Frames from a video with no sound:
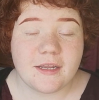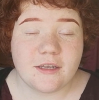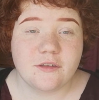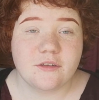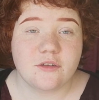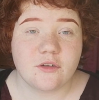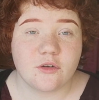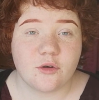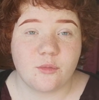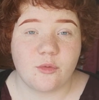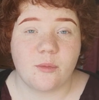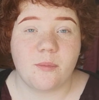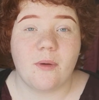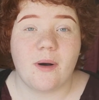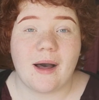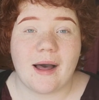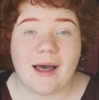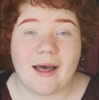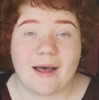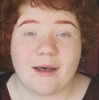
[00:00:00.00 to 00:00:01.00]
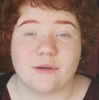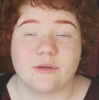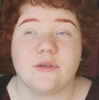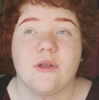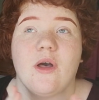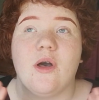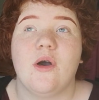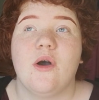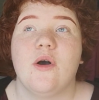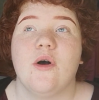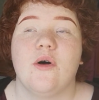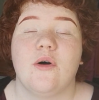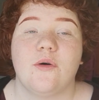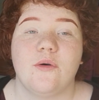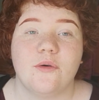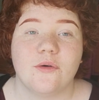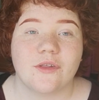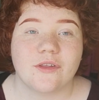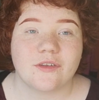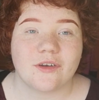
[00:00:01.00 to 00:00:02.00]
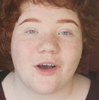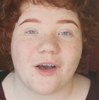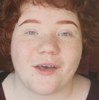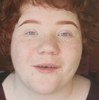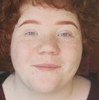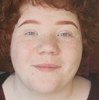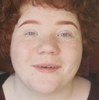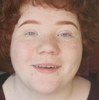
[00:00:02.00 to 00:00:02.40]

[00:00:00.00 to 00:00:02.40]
he used to come up our house all the time.